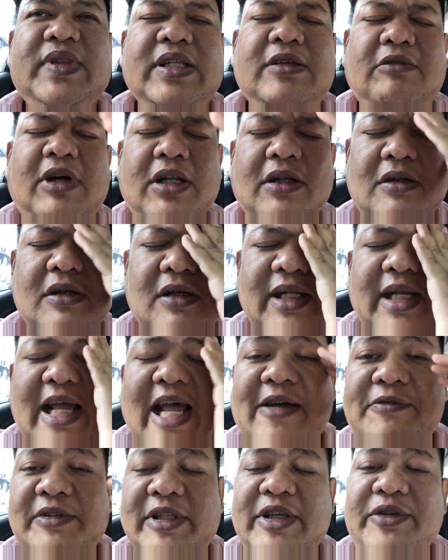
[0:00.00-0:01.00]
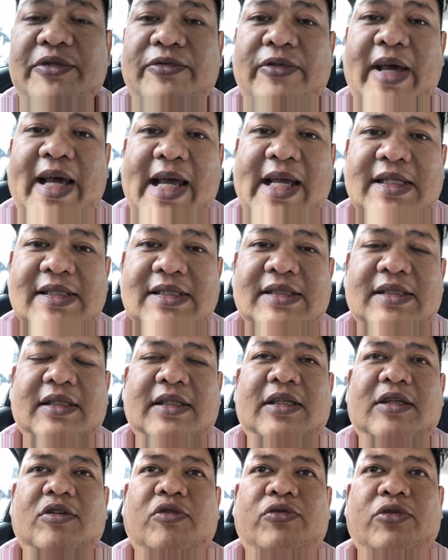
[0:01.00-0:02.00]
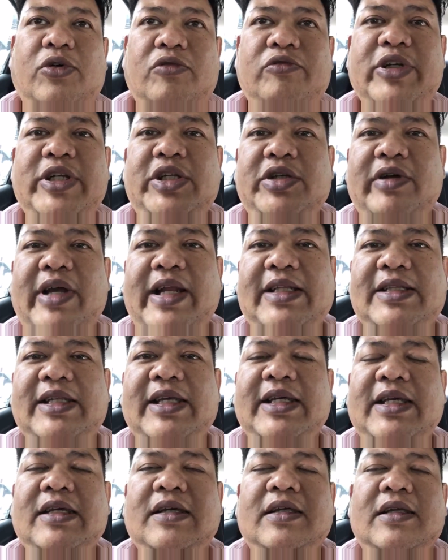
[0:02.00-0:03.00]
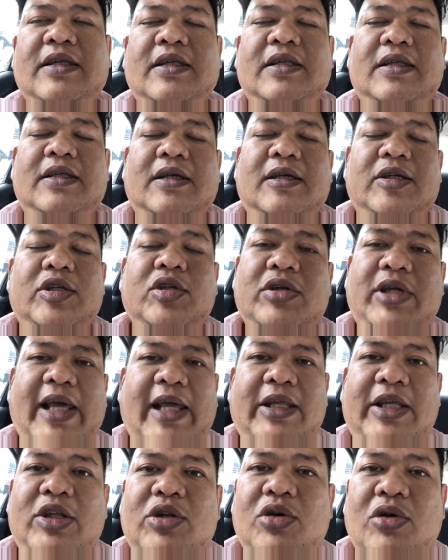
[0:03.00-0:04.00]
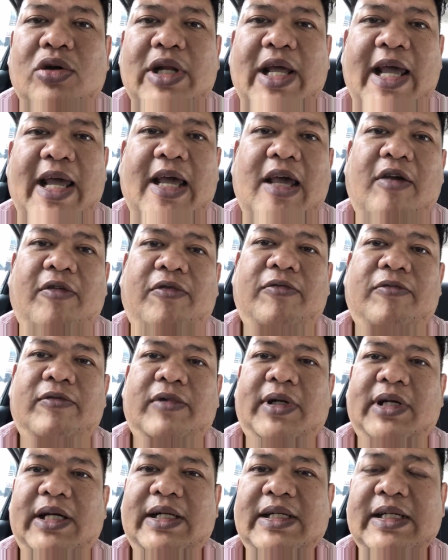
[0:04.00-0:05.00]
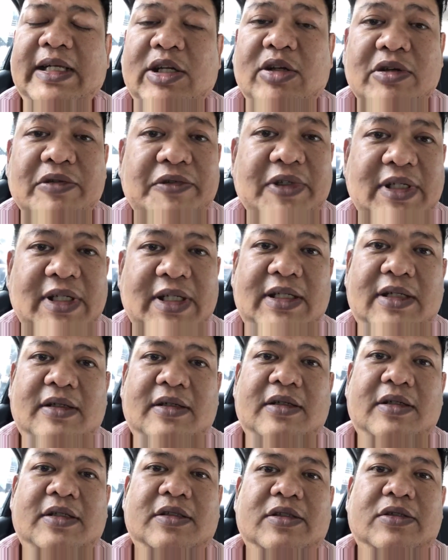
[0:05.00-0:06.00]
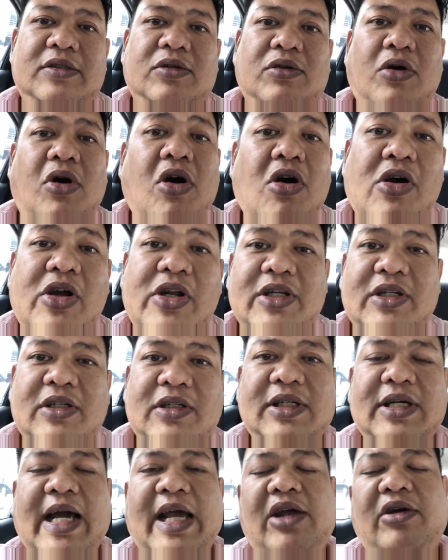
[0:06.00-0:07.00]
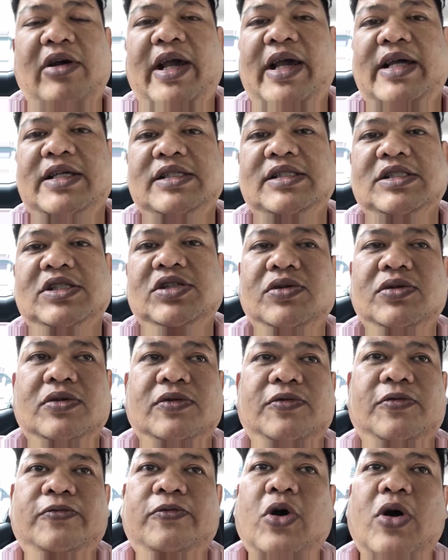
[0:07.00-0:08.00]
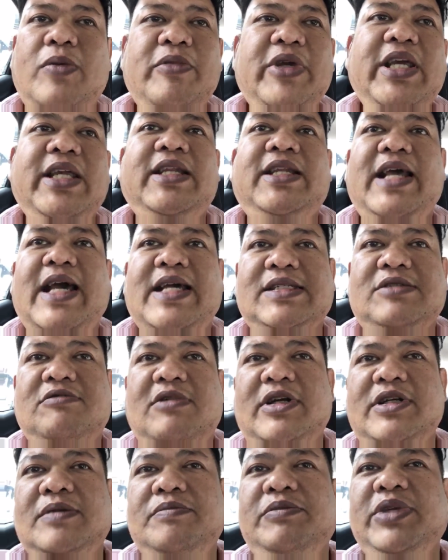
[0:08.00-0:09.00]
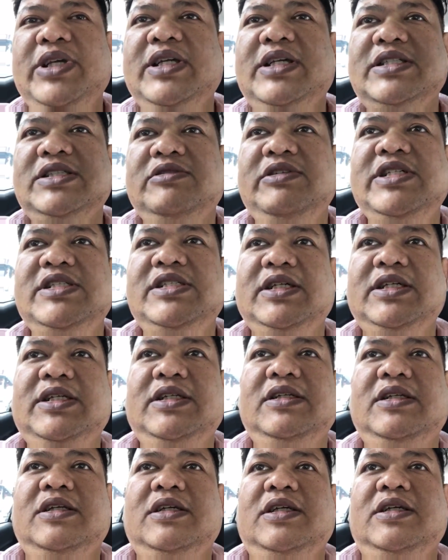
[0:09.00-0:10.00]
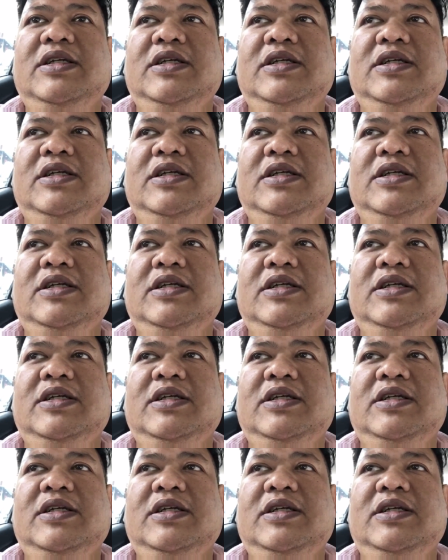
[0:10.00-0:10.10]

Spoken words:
what do you call that, After Effects for video editing, you don't have an equivalent on the iOS. So for me, that's one of the biggest reason